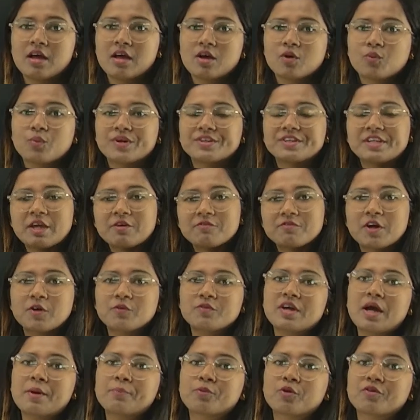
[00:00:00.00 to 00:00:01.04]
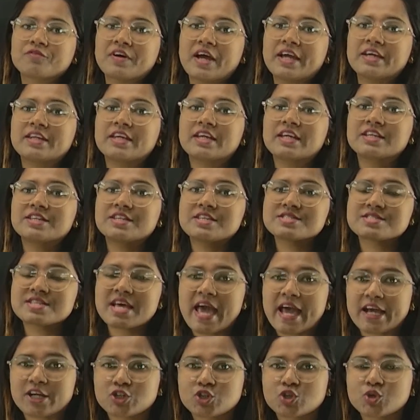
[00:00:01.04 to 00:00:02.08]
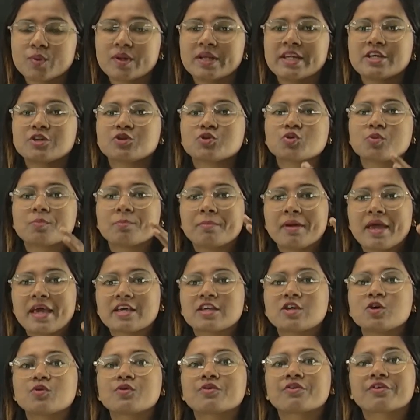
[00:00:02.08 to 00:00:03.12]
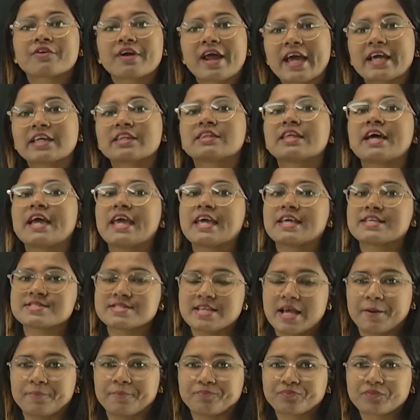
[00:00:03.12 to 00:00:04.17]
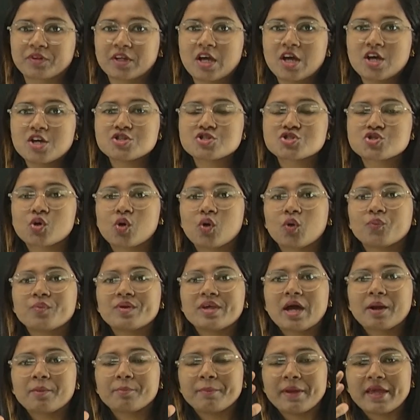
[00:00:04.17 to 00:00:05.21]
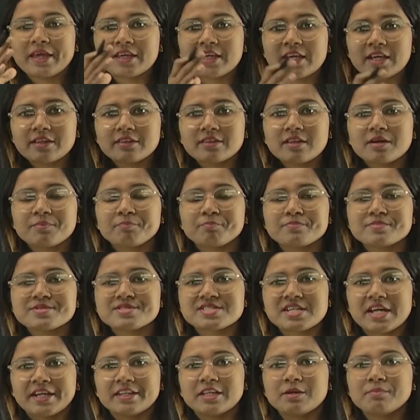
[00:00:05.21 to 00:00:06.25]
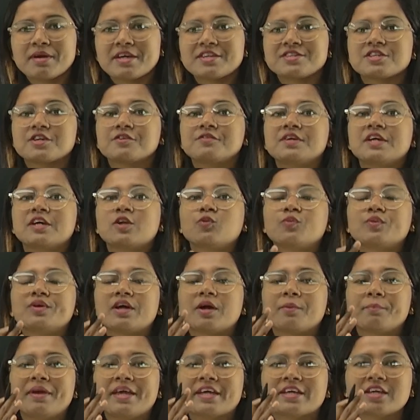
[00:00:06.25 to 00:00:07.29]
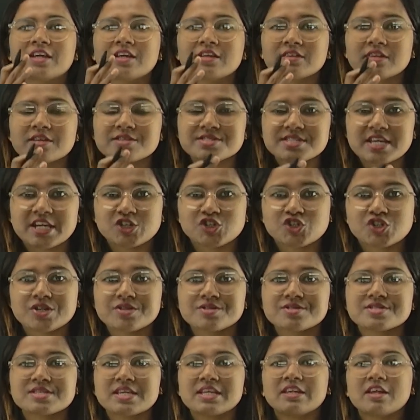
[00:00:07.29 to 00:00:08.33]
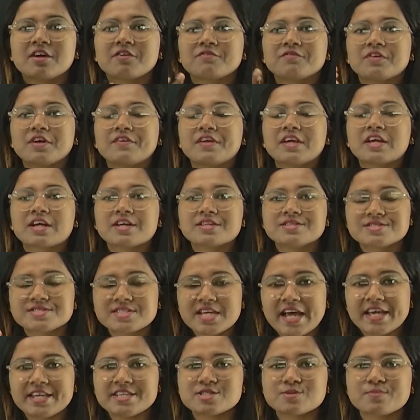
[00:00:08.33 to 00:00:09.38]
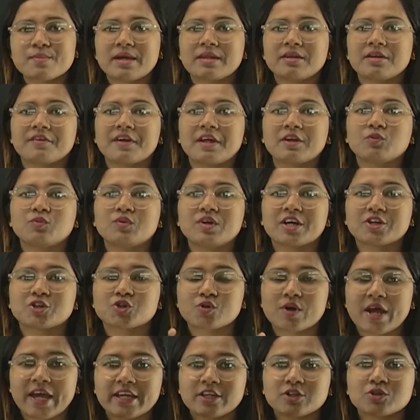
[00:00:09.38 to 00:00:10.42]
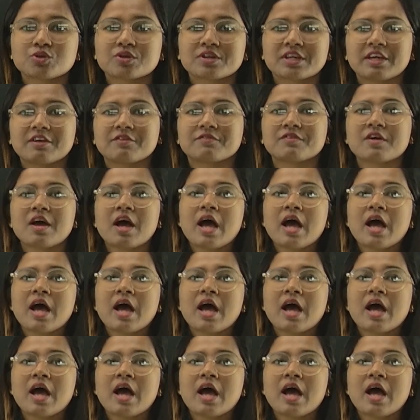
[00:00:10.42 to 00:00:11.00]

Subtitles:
whatever we are providing, it is actually to make you crack the exam. So we are making the study material, we are making the sessions in a very concise manner, and we are trying to give